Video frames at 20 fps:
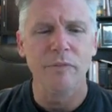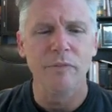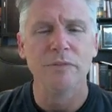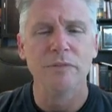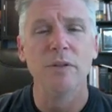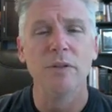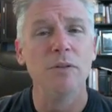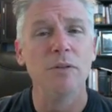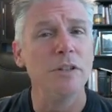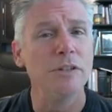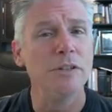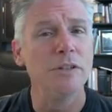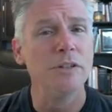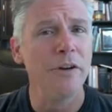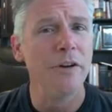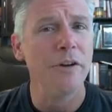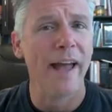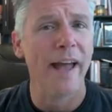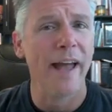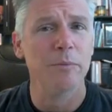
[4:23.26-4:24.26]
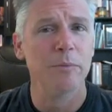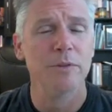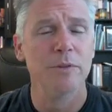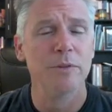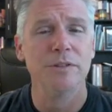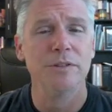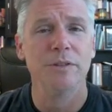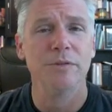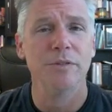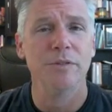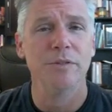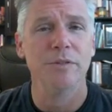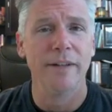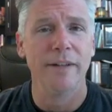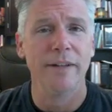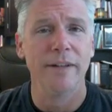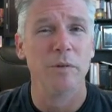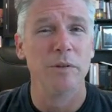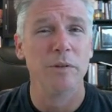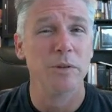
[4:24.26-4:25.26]
So look to your animals to
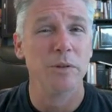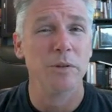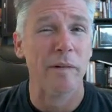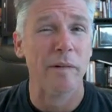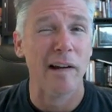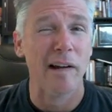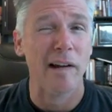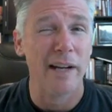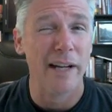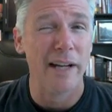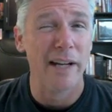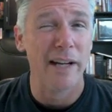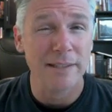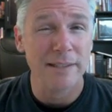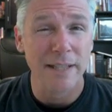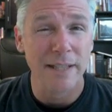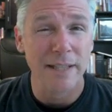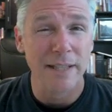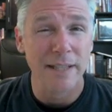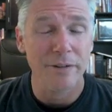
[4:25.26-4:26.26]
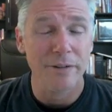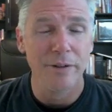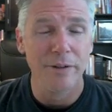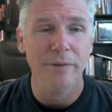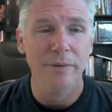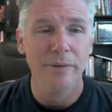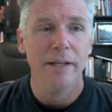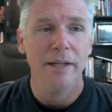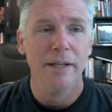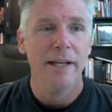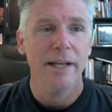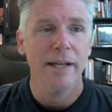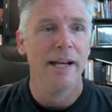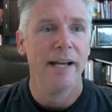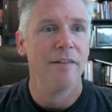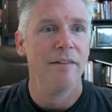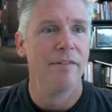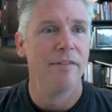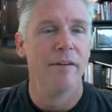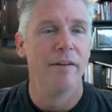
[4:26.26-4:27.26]
reflect what's going on inside you.
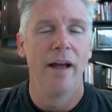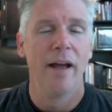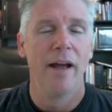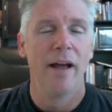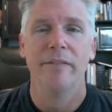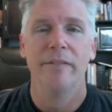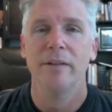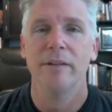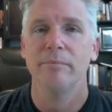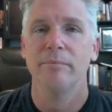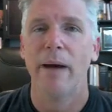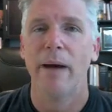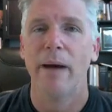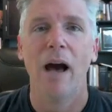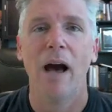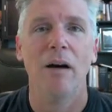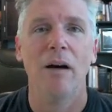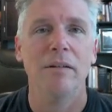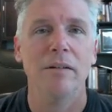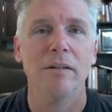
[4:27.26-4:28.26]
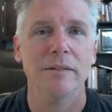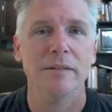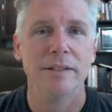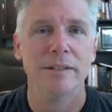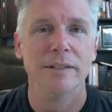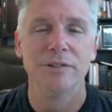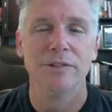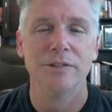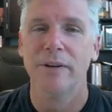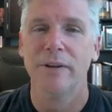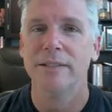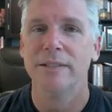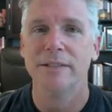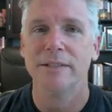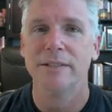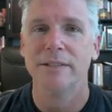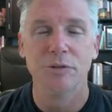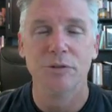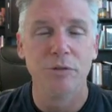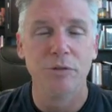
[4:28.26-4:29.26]
If they're having bowel
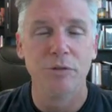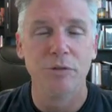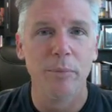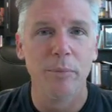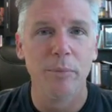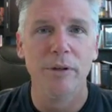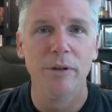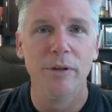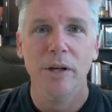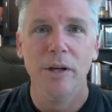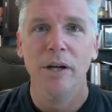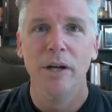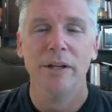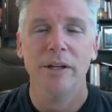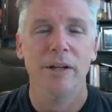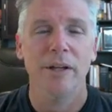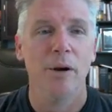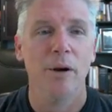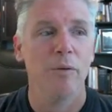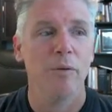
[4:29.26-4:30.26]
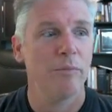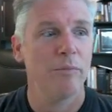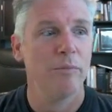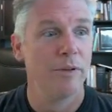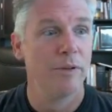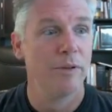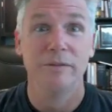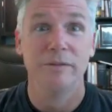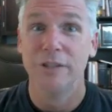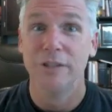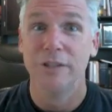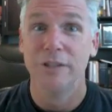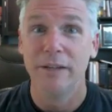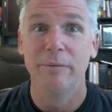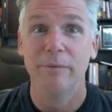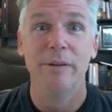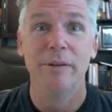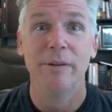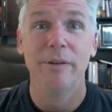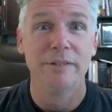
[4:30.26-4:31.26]
distress and trouble, you know,
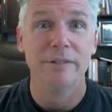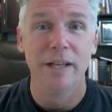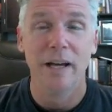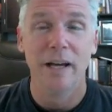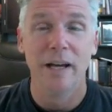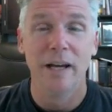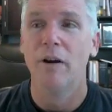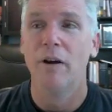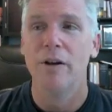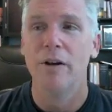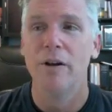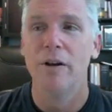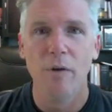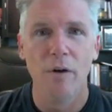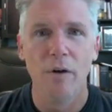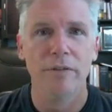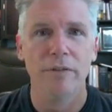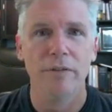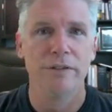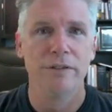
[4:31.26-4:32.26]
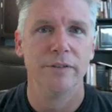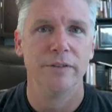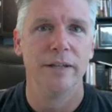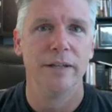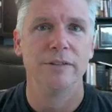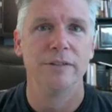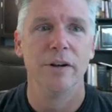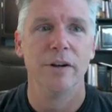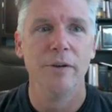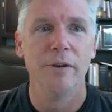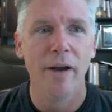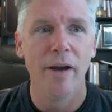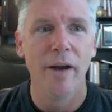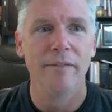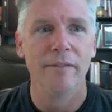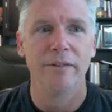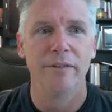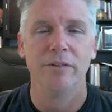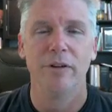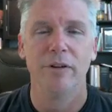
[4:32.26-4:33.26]
check with yourself. Are you overstressed? Are you
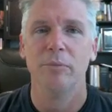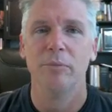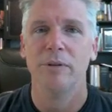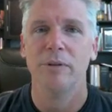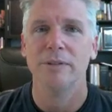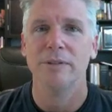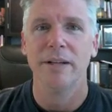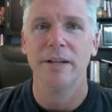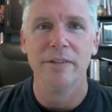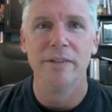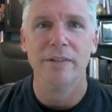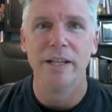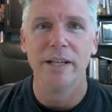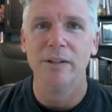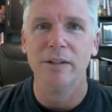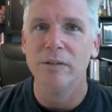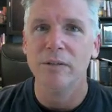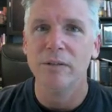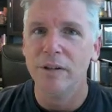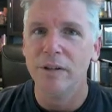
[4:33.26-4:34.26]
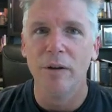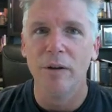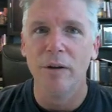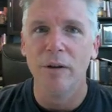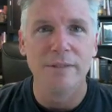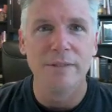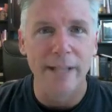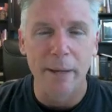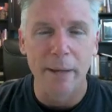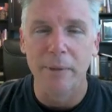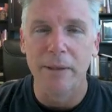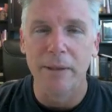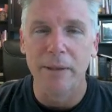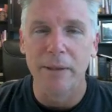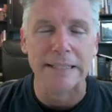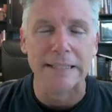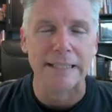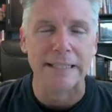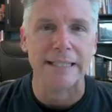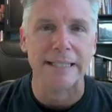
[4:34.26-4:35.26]
having trouble? Is everything, you know,
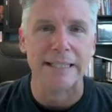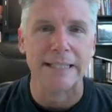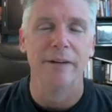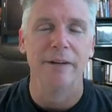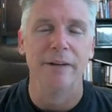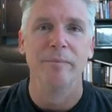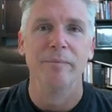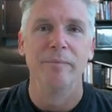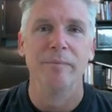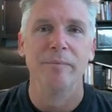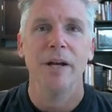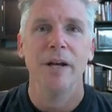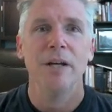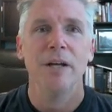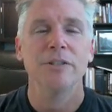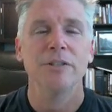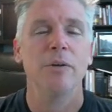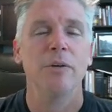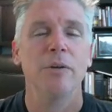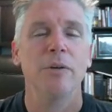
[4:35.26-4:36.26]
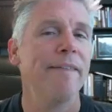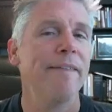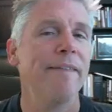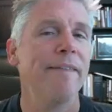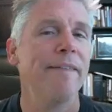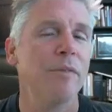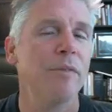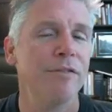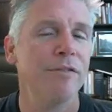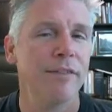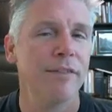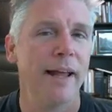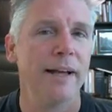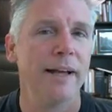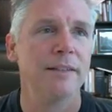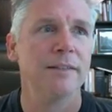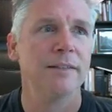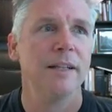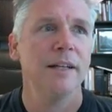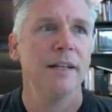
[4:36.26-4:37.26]
stabilized in there? So let them
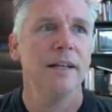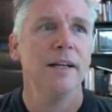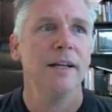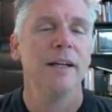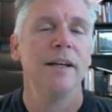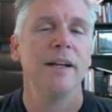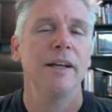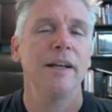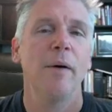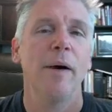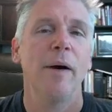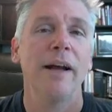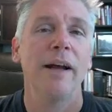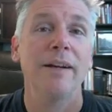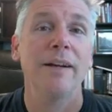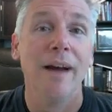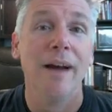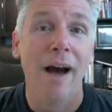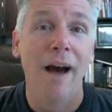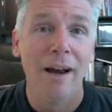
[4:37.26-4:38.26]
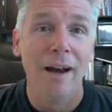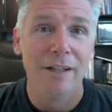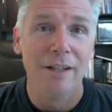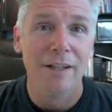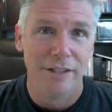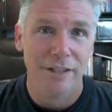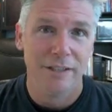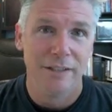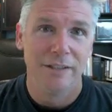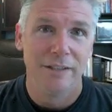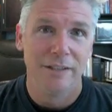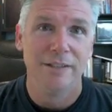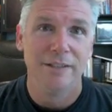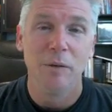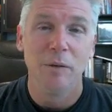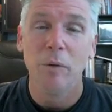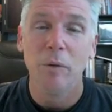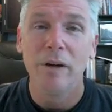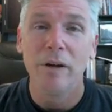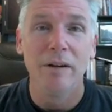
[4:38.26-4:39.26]
reflect, you know, acknowledge it, because they're
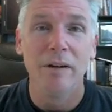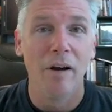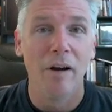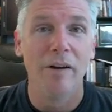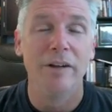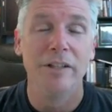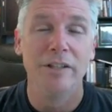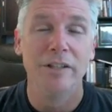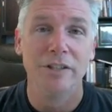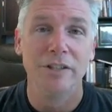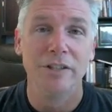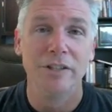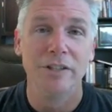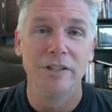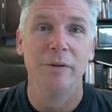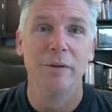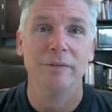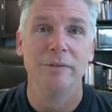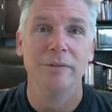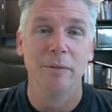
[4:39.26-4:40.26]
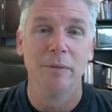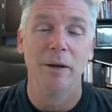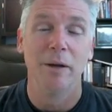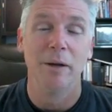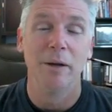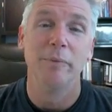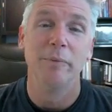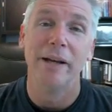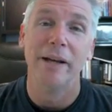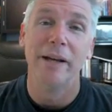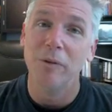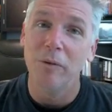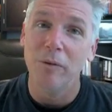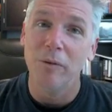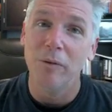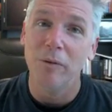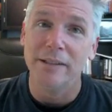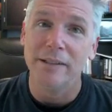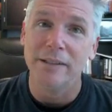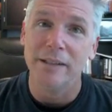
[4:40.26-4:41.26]
working hard to show you, and sometimes we
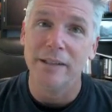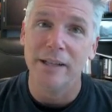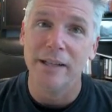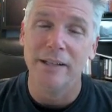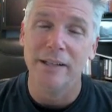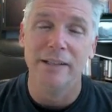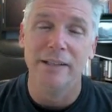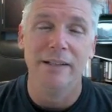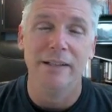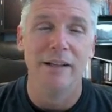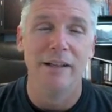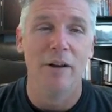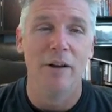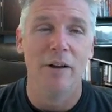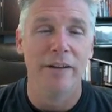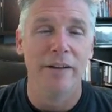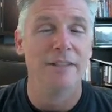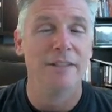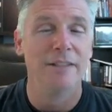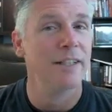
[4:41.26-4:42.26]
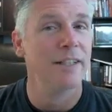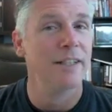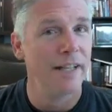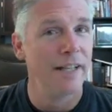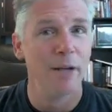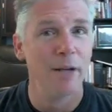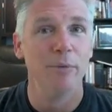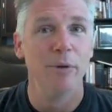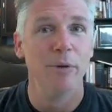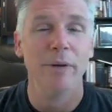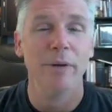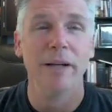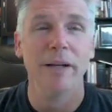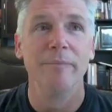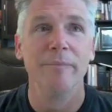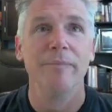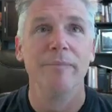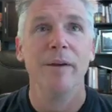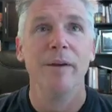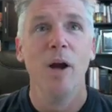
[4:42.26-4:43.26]
ignore it, and you know, they're just going to keep doing it.
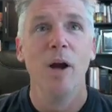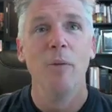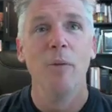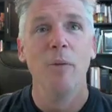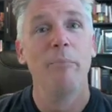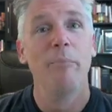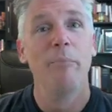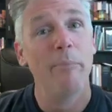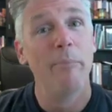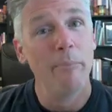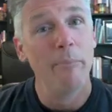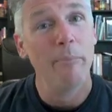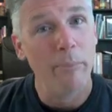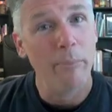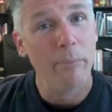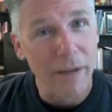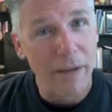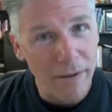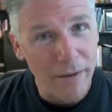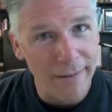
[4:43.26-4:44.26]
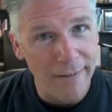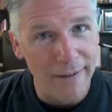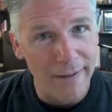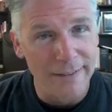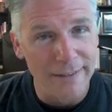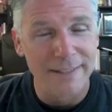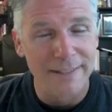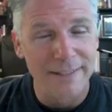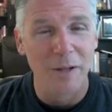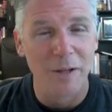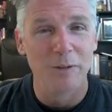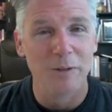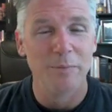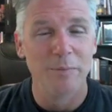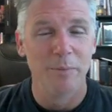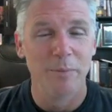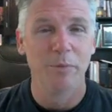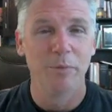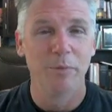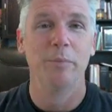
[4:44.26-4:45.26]
Because, and the
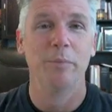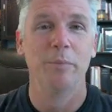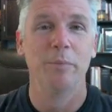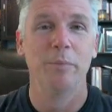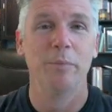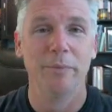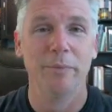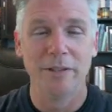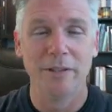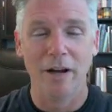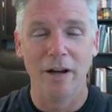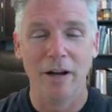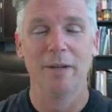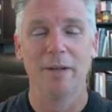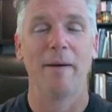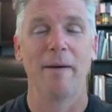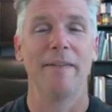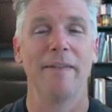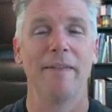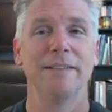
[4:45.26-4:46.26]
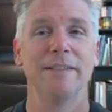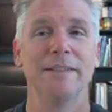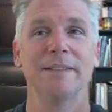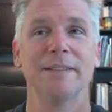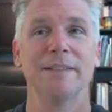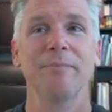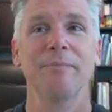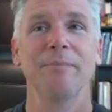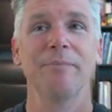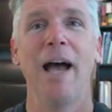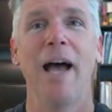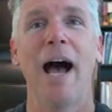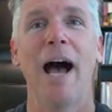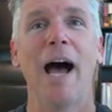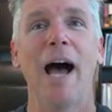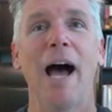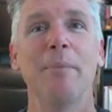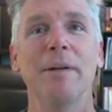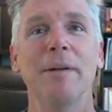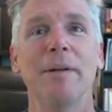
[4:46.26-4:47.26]
ultimate purpose for me talking about this is,
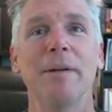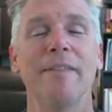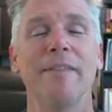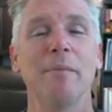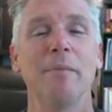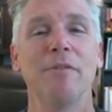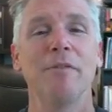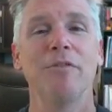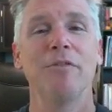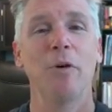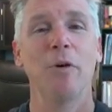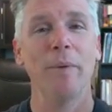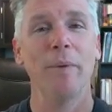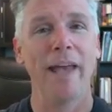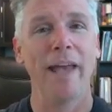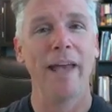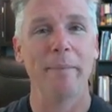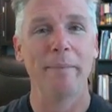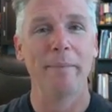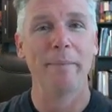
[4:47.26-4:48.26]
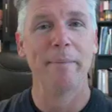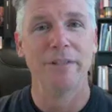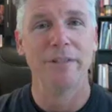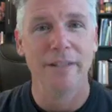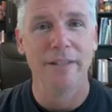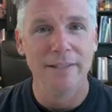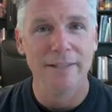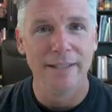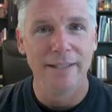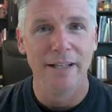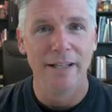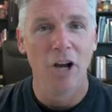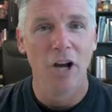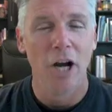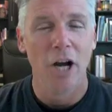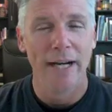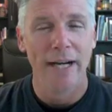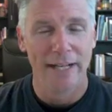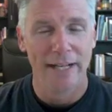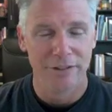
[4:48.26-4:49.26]
I believe that before we came into this
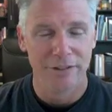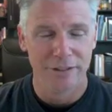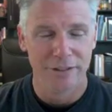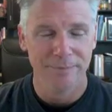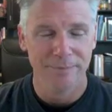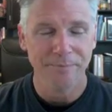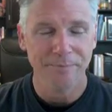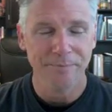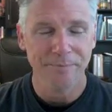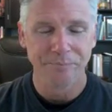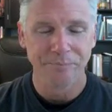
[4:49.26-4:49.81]
incarnation,